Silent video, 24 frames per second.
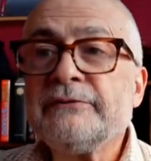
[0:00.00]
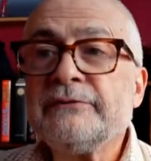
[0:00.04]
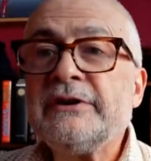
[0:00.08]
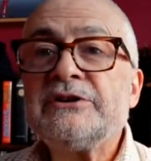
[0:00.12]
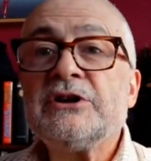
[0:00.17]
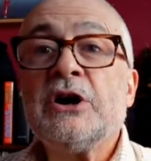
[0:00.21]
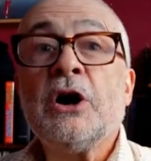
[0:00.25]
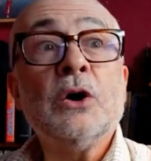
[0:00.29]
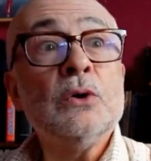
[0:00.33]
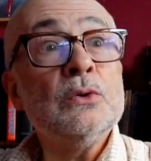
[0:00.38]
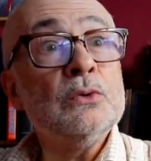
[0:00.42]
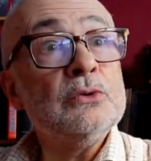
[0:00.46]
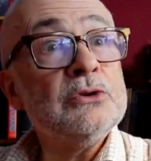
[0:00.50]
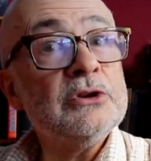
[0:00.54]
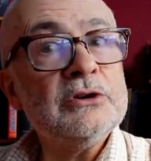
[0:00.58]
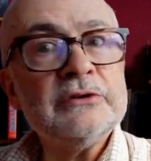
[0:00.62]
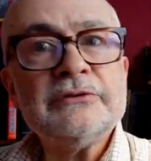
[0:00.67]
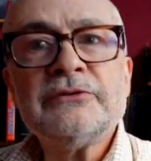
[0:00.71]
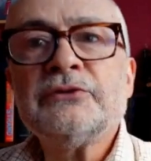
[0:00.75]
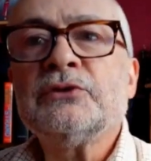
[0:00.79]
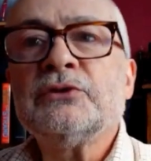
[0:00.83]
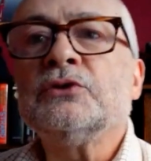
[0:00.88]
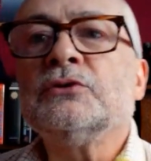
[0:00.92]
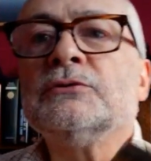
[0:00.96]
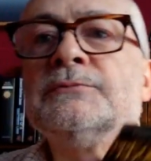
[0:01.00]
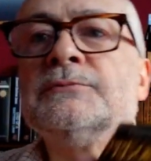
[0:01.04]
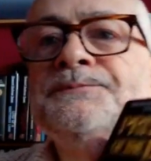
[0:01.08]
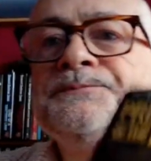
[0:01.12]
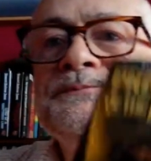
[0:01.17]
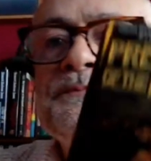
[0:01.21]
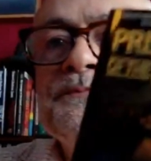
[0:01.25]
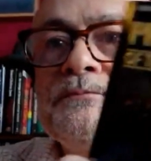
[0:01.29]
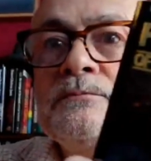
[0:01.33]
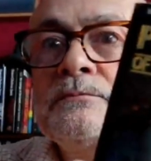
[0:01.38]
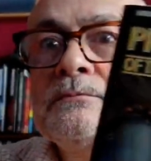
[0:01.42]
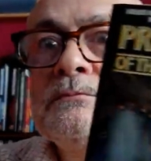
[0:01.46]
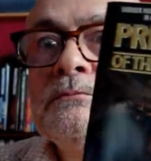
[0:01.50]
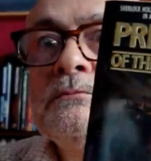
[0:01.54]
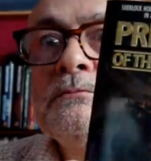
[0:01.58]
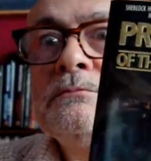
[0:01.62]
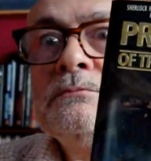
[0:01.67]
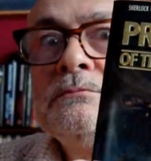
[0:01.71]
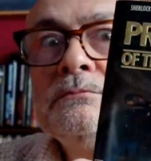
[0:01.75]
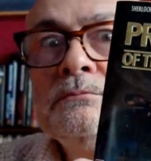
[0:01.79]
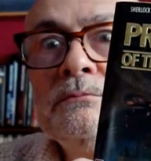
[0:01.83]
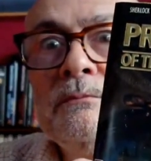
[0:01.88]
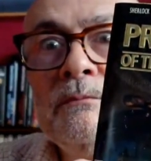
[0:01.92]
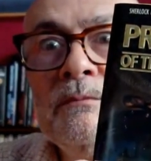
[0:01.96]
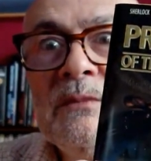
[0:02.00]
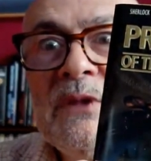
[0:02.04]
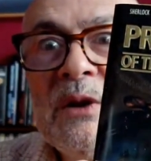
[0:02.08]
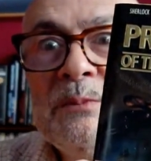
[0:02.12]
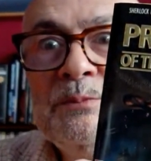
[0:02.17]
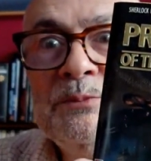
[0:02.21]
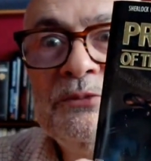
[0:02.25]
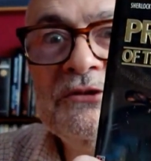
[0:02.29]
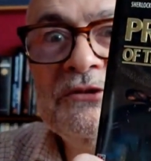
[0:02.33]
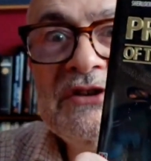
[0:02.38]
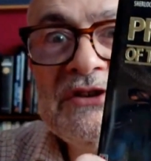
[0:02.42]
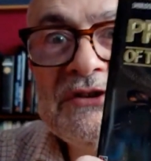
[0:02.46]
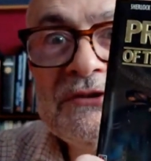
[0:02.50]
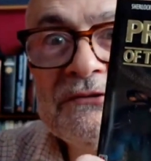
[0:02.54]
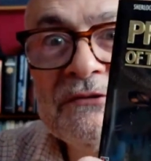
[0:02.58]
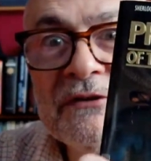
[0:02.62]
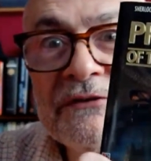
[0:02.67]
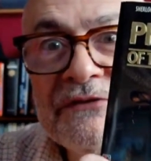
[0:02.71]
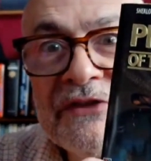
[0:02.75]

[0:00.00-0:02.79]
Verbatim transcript: a whole novel, Prisoner of the